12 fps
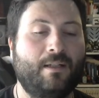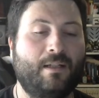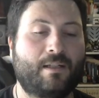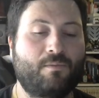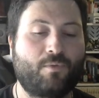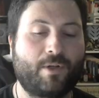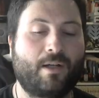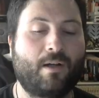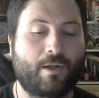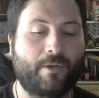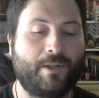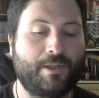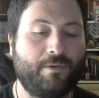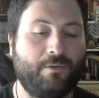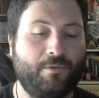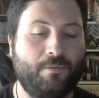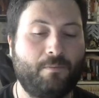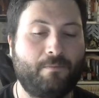is we are going
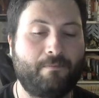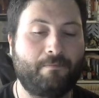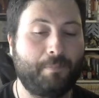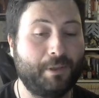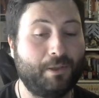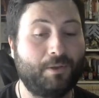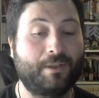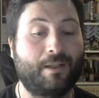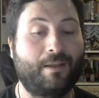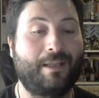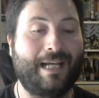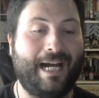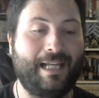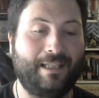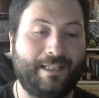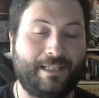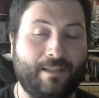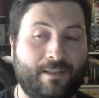to build the
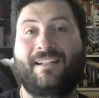eyelid.